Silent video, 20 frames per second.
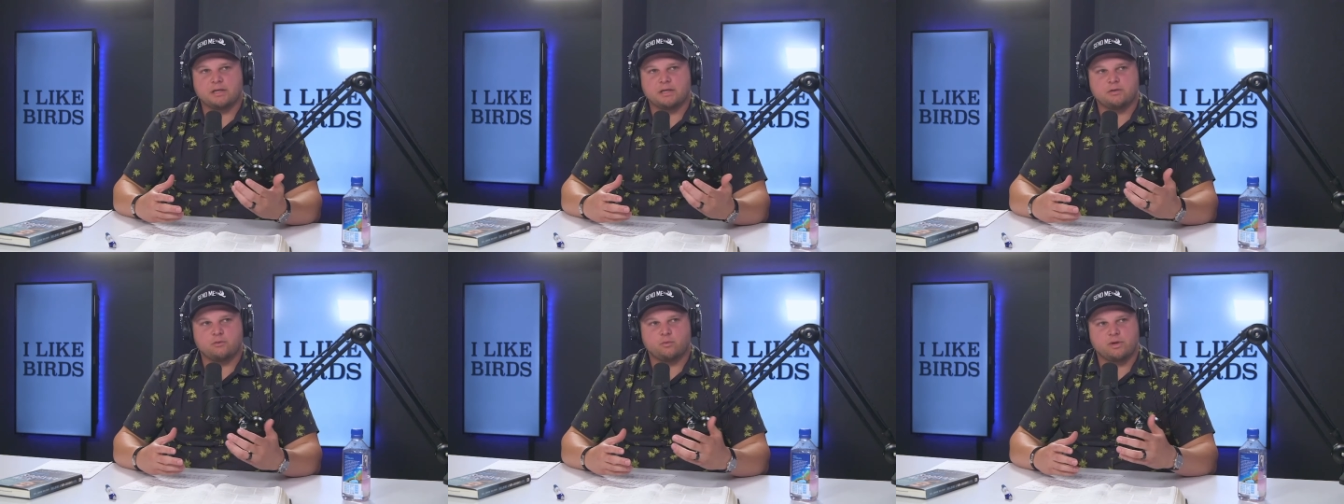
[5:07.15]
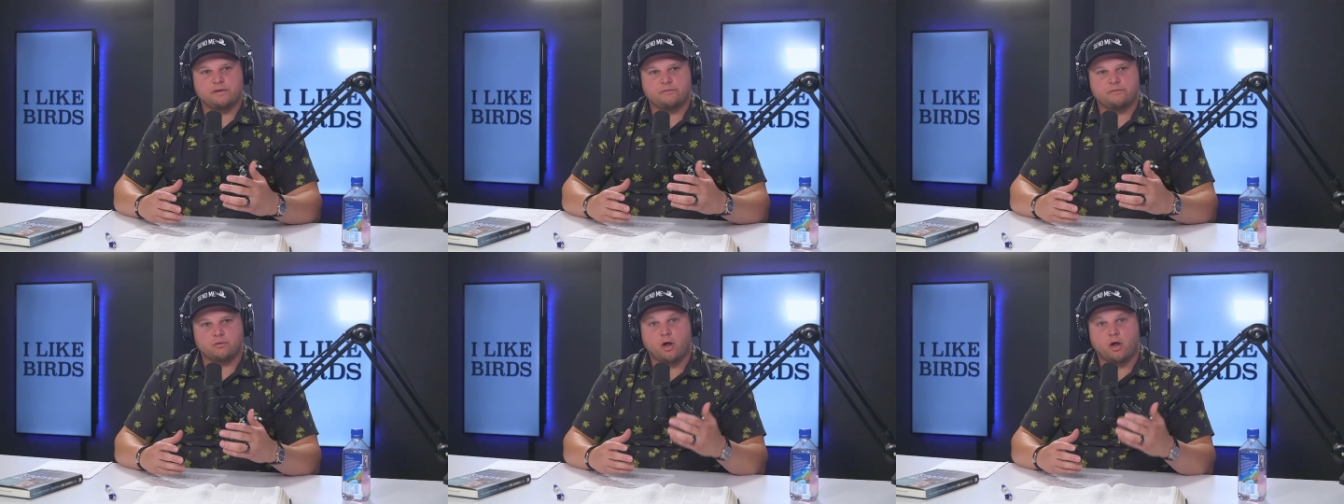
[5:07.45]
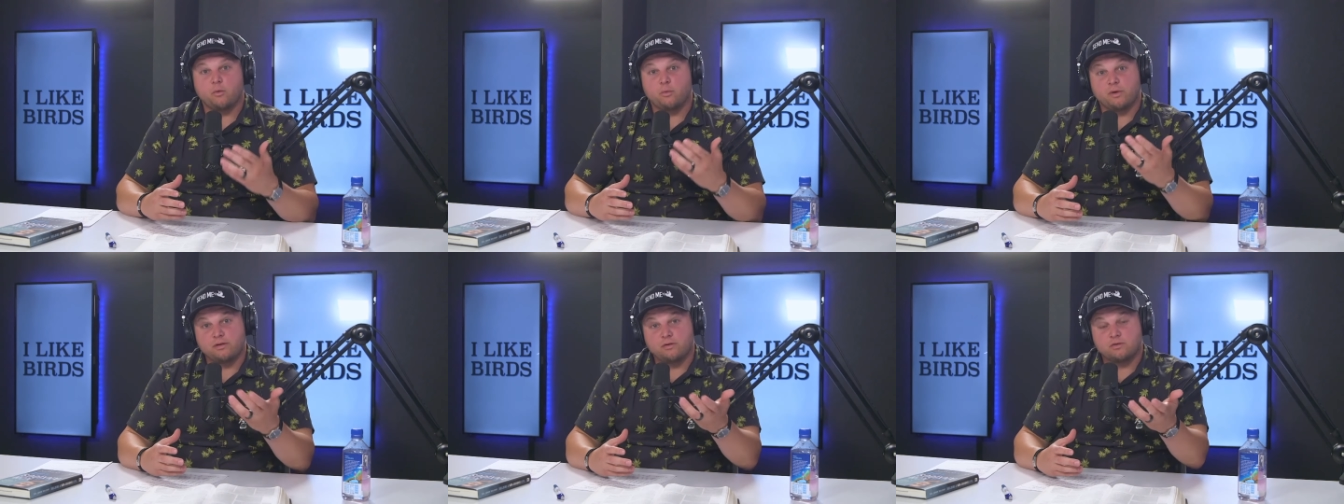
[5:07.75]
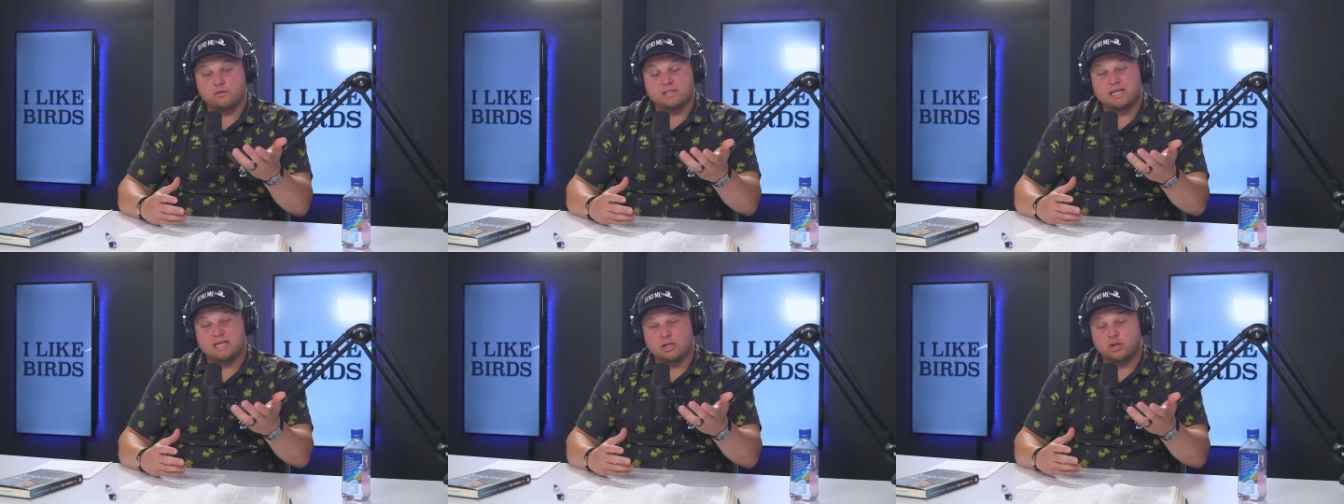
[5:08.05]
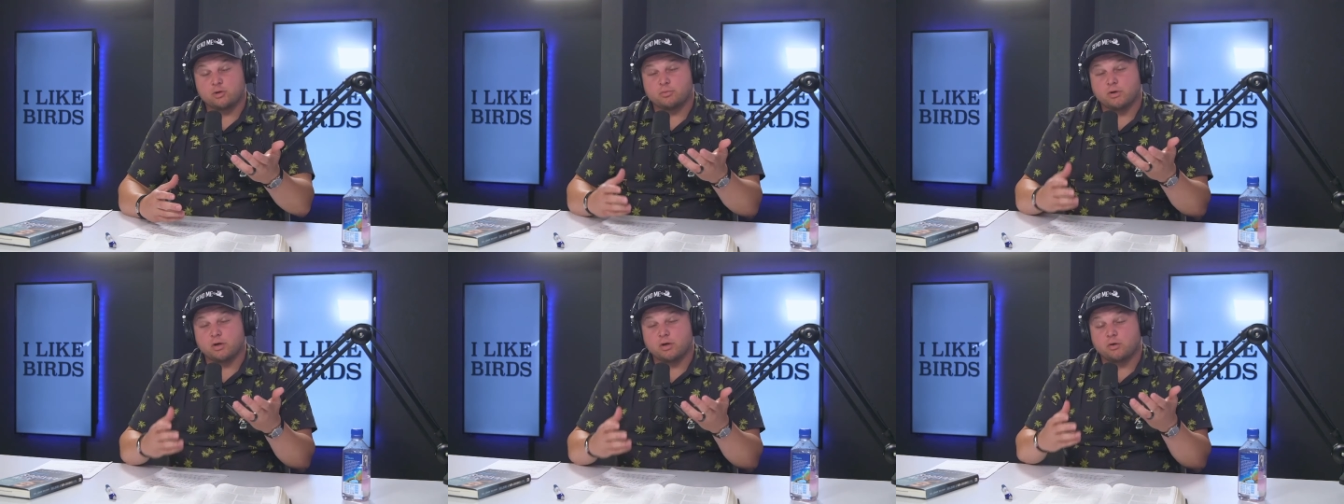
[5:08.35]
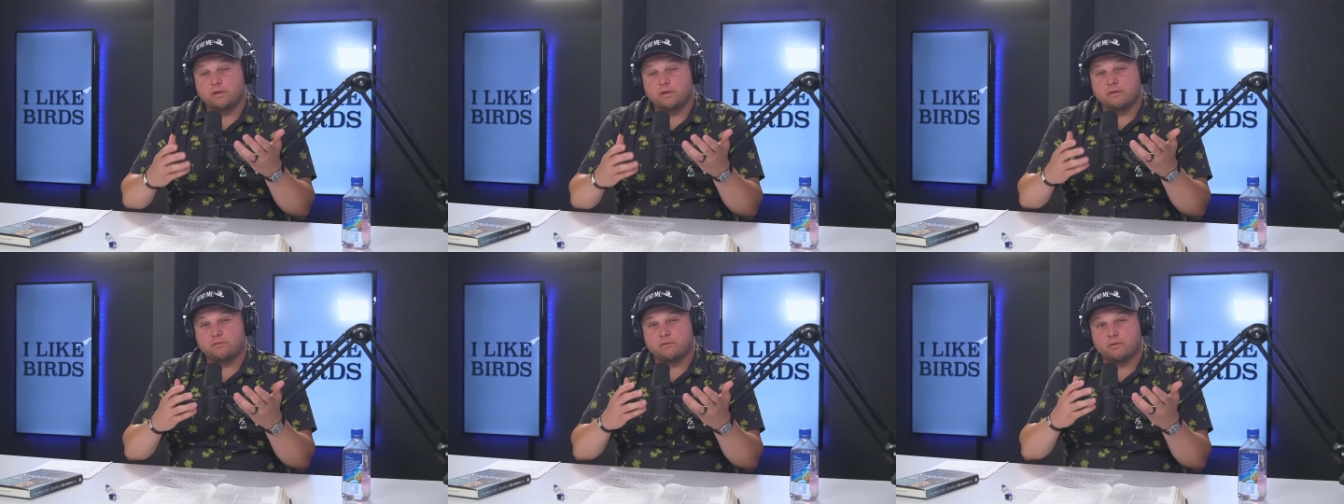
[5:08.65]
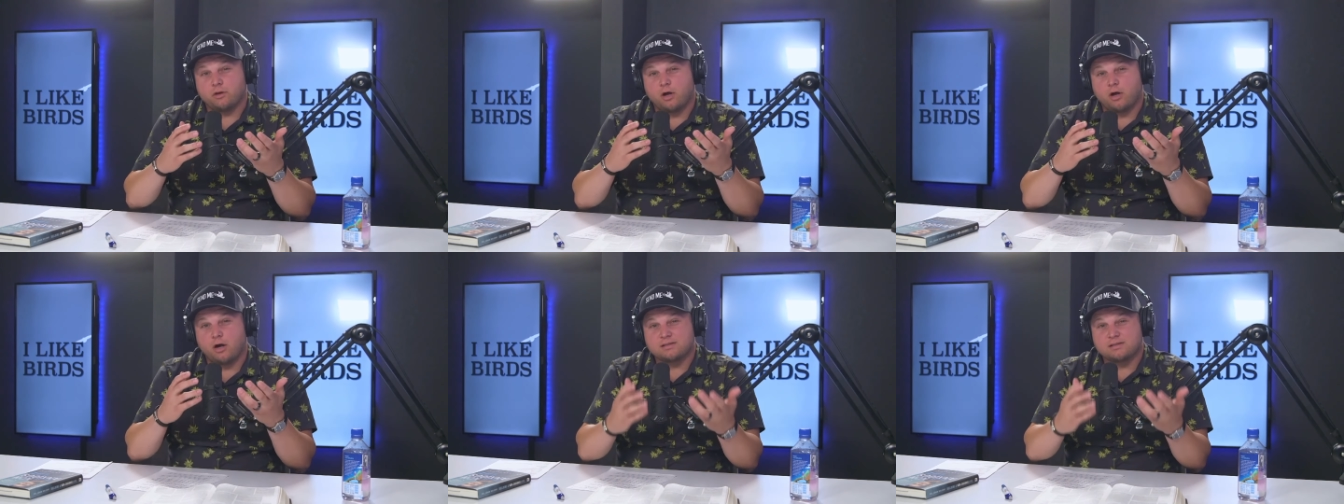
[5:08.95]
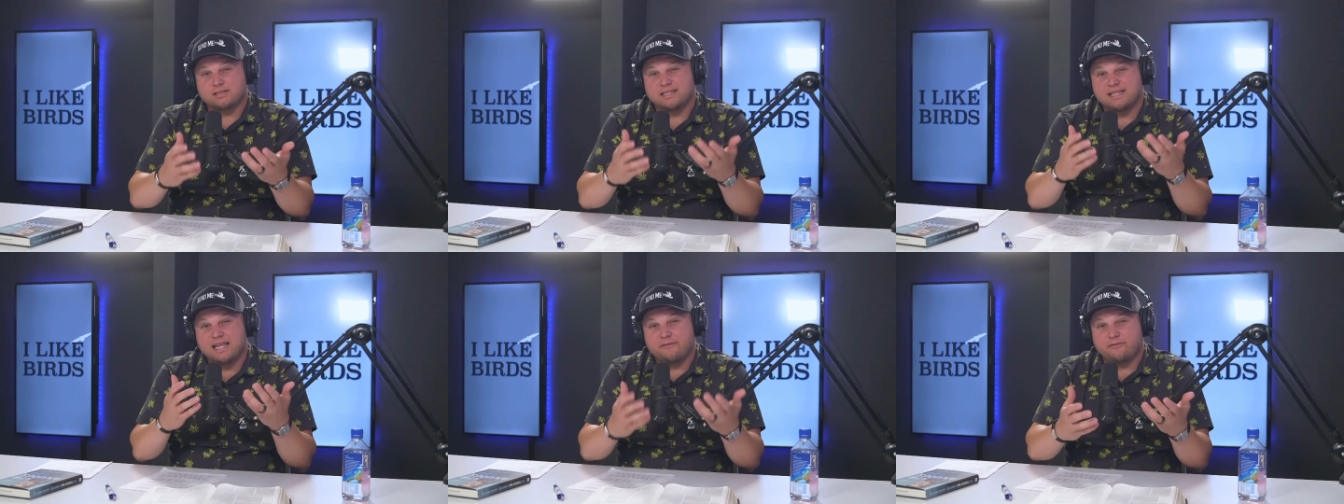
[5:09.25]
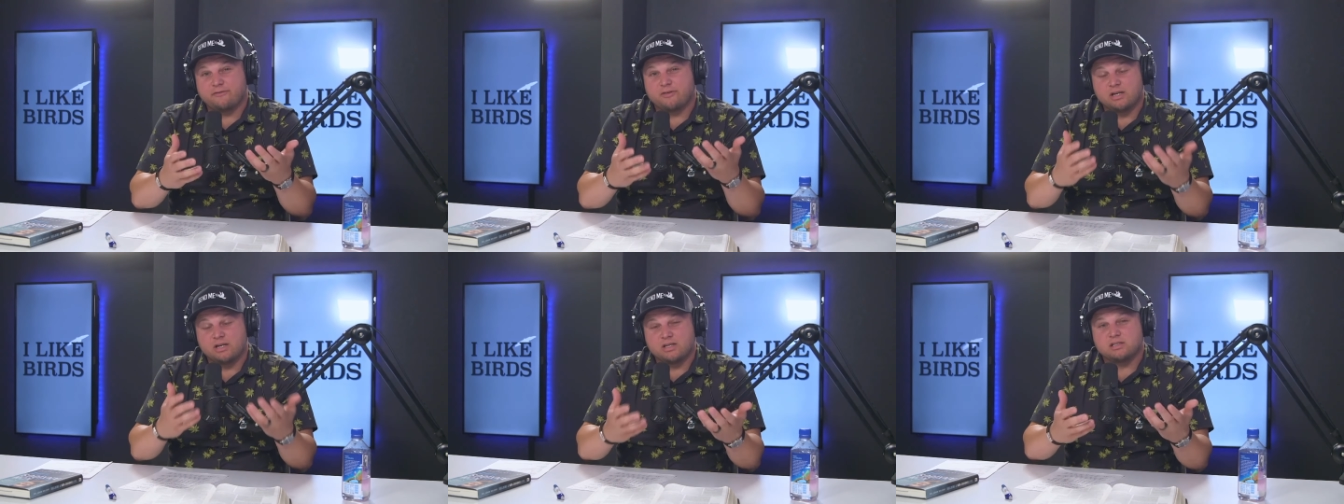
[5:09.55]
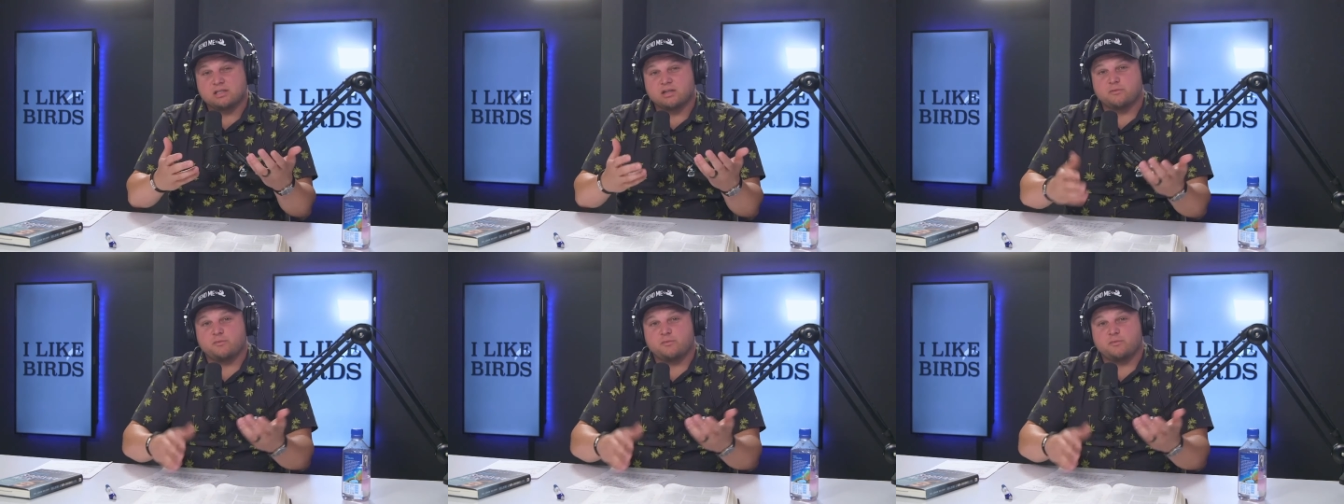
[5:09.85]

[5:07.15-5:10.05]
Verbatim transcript: And you said in your book, we've lost the definition of